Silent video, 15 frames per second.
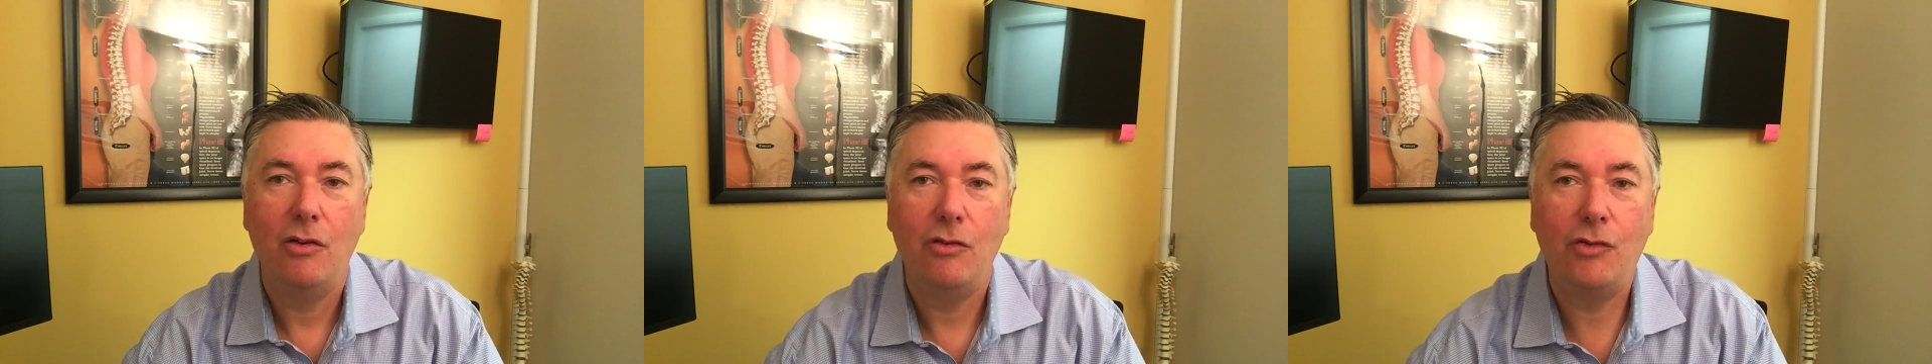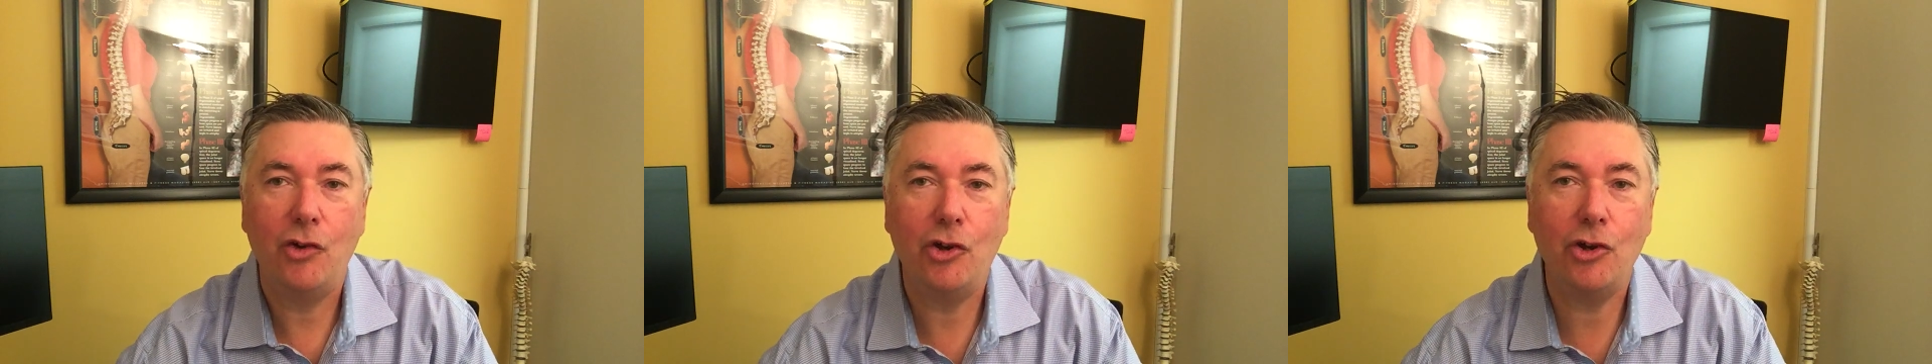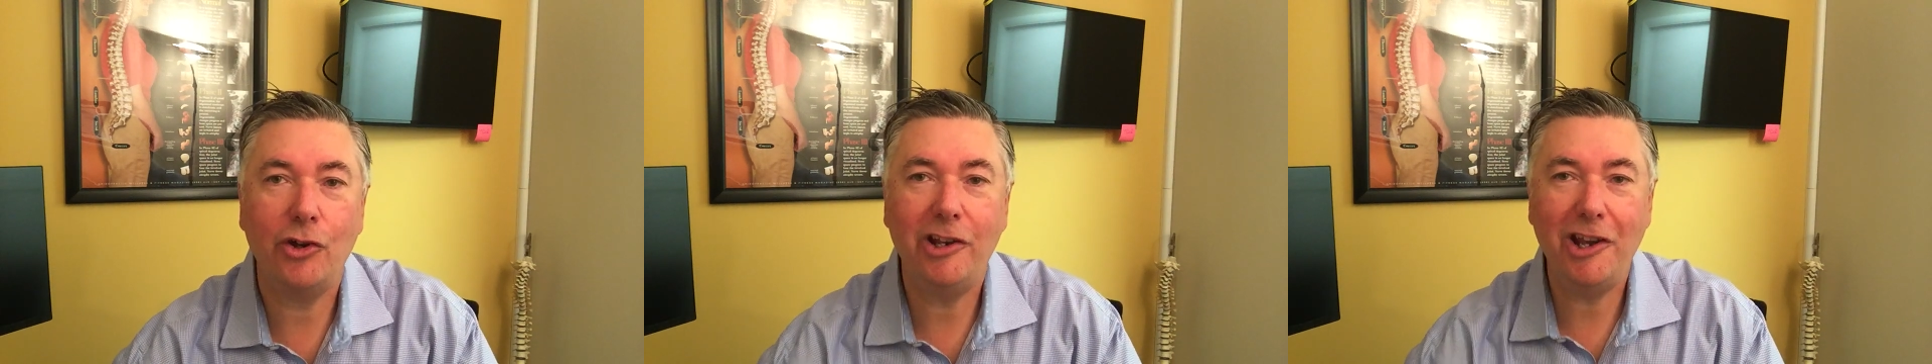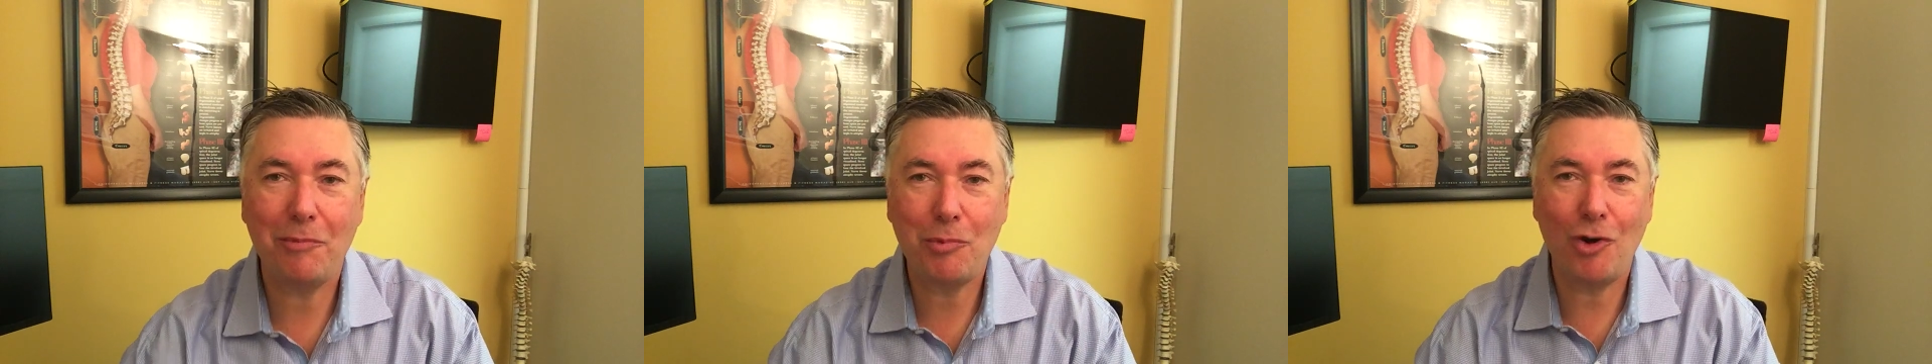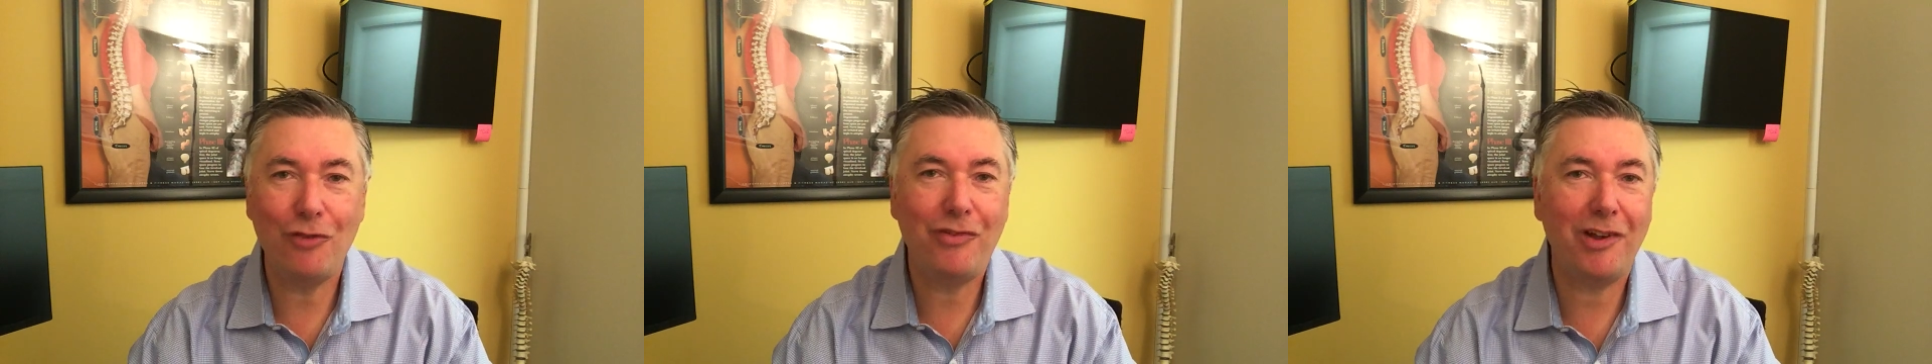For your Near
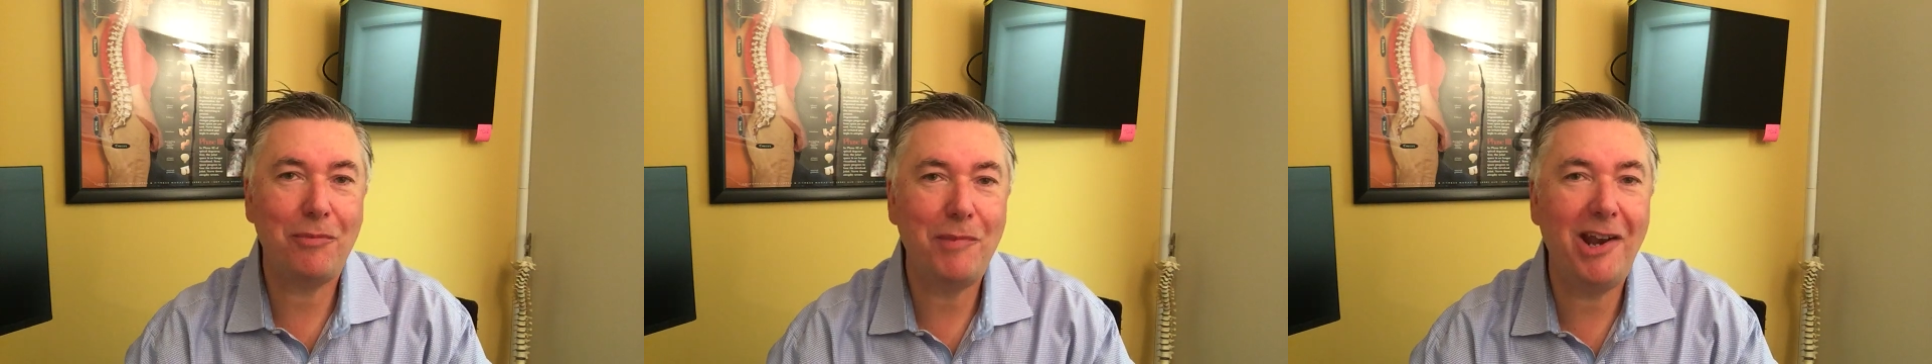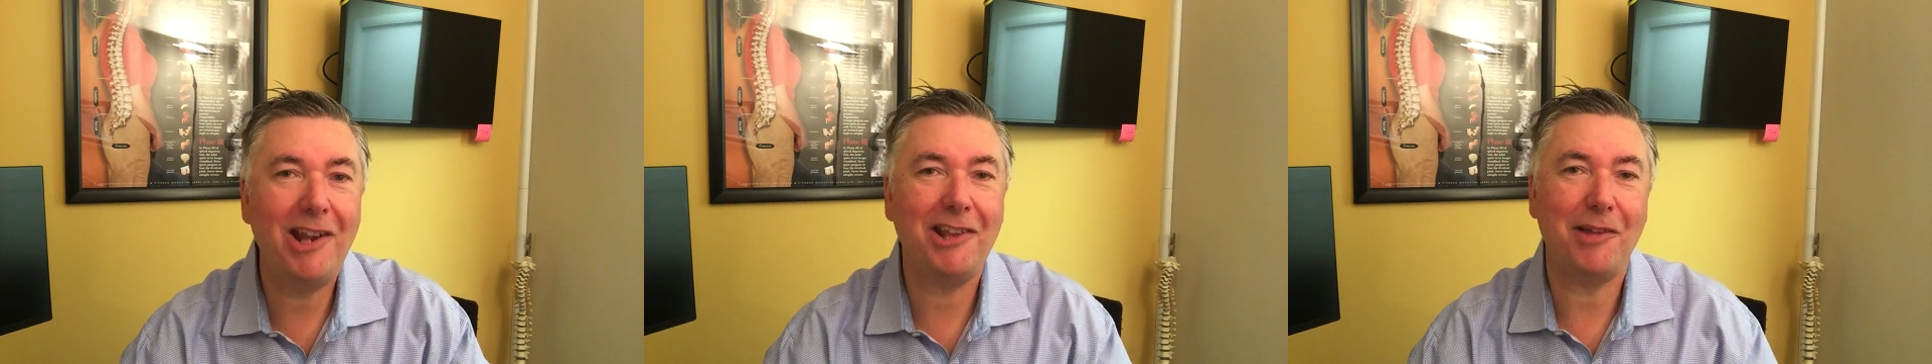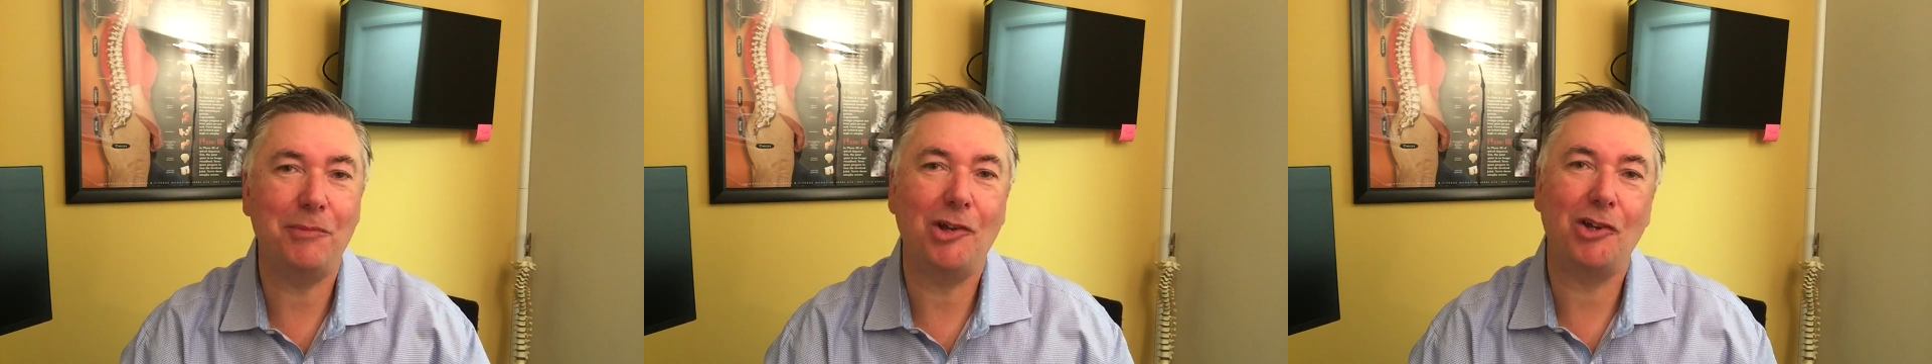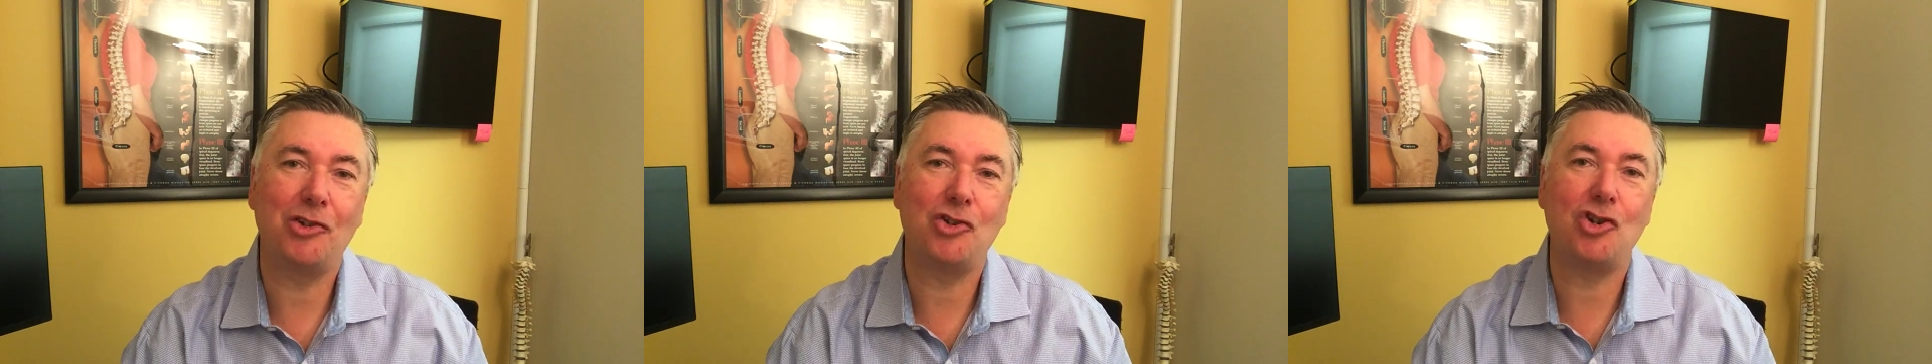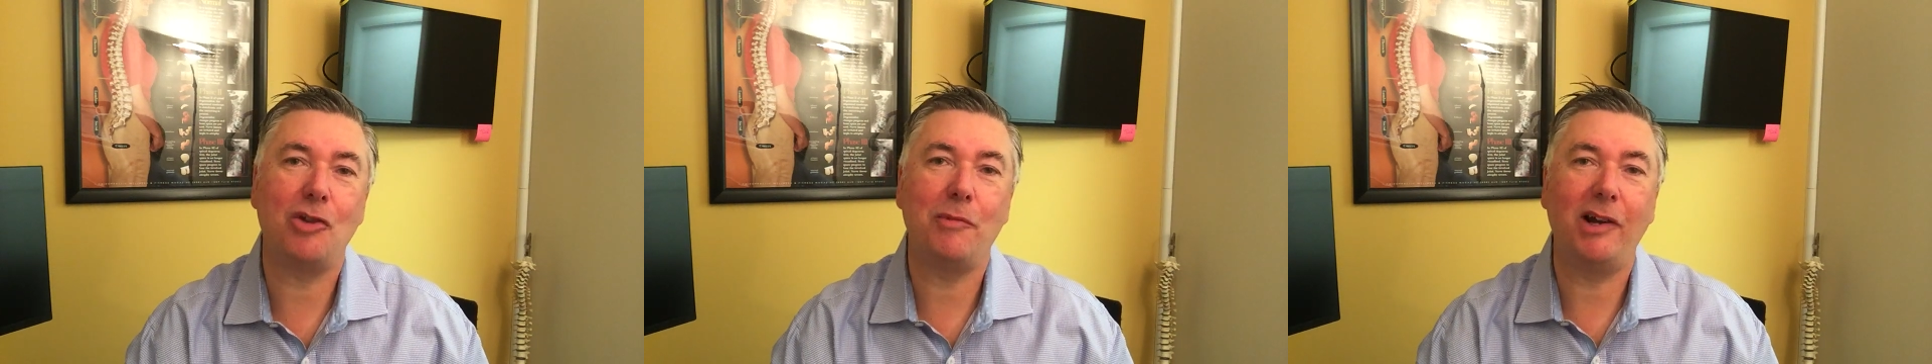Perfect Minute, I'm
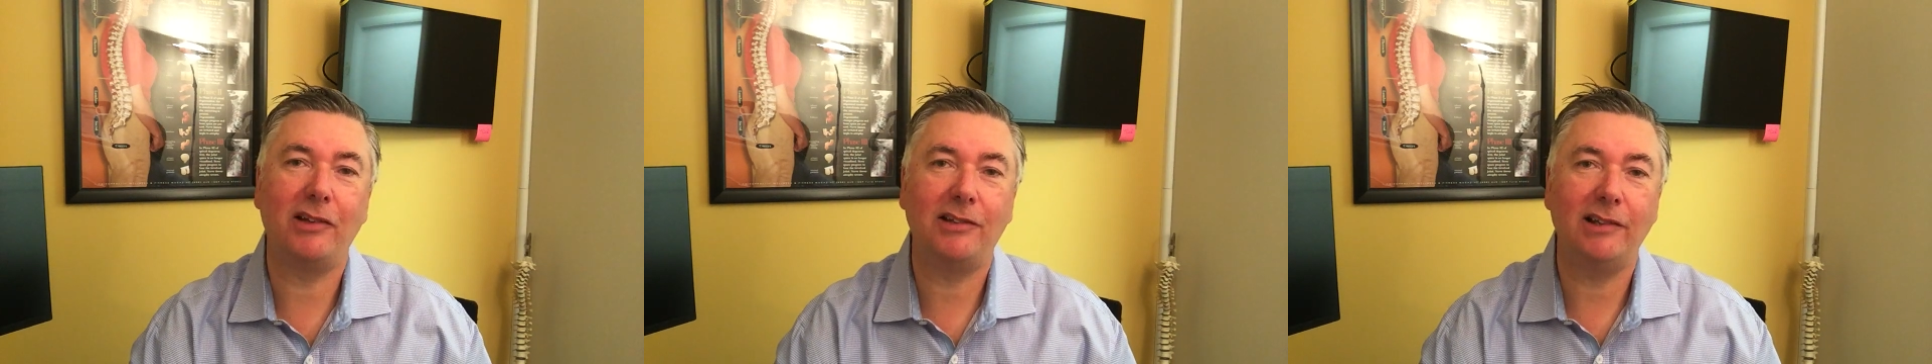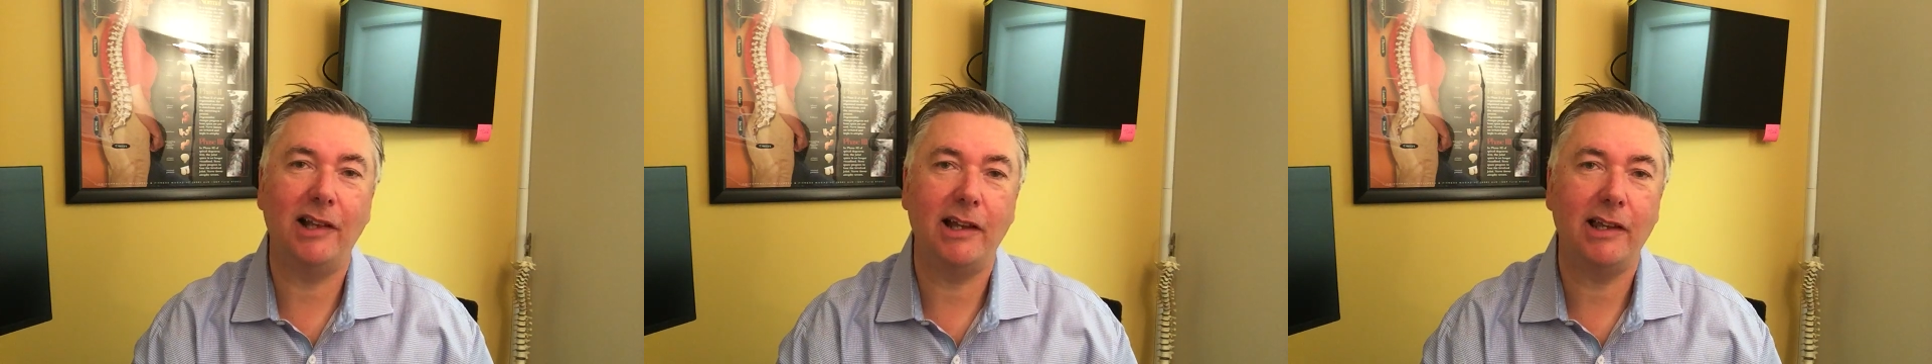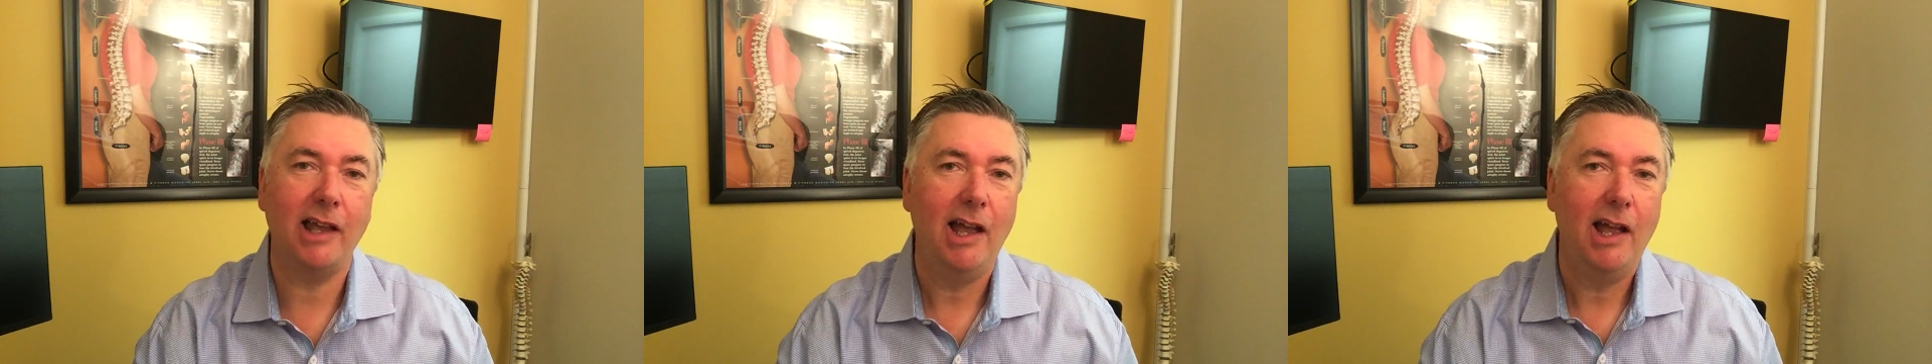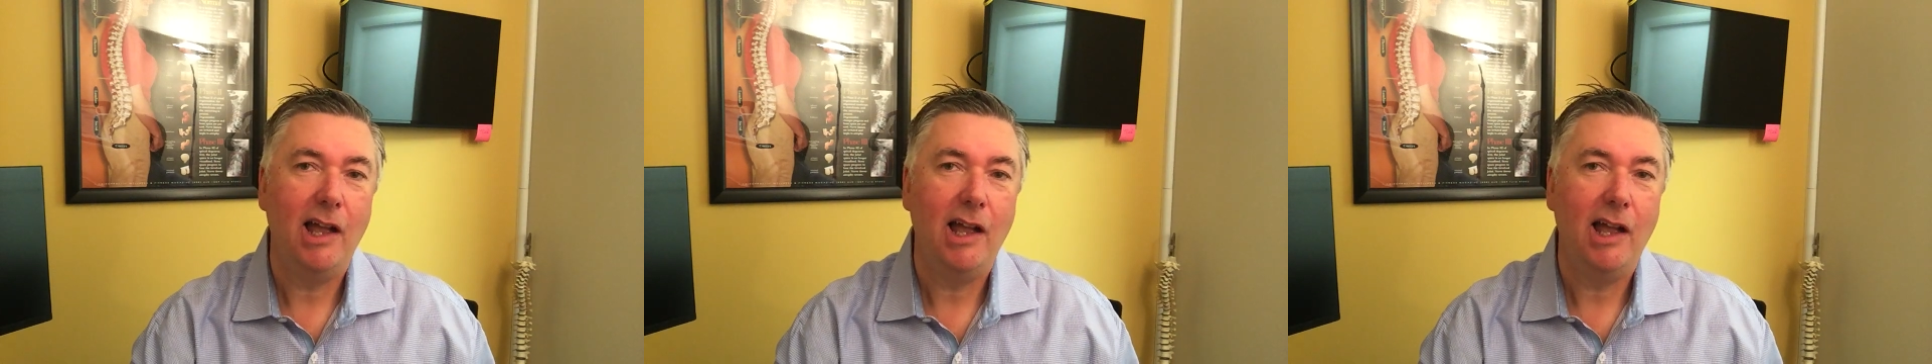Dr. Jean-Marc Slack.